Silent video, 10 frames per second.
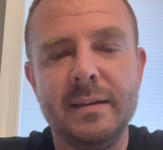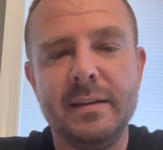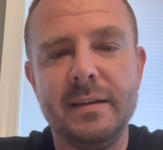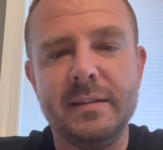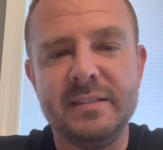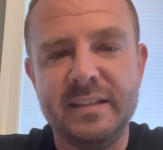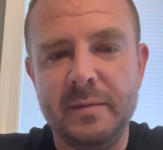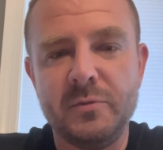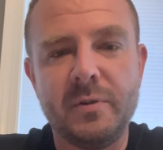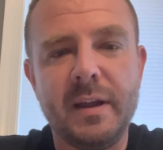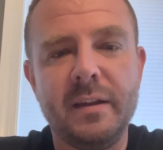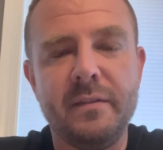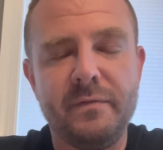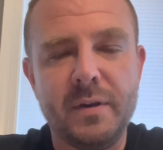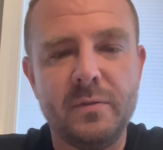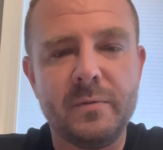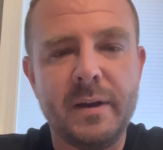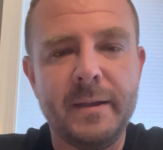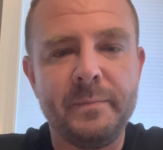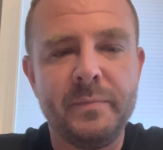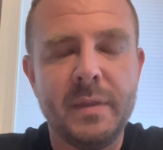It seemed right. It felt right.